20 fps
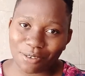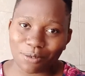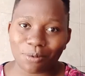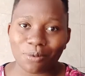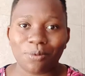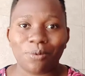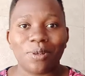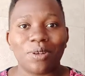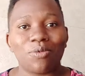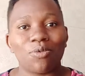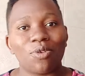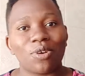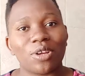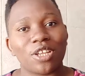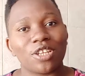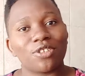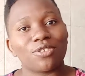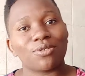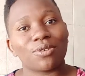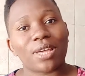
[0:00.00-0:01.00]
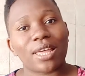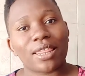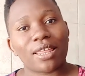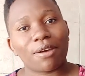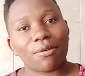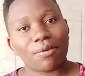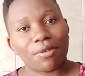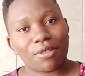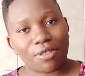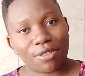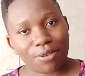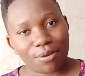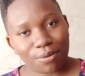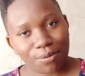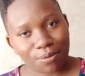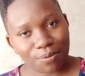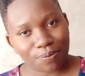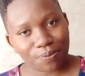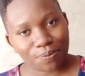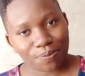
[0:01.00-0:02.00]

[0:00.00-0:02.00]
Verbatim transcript: We will walk it together with you.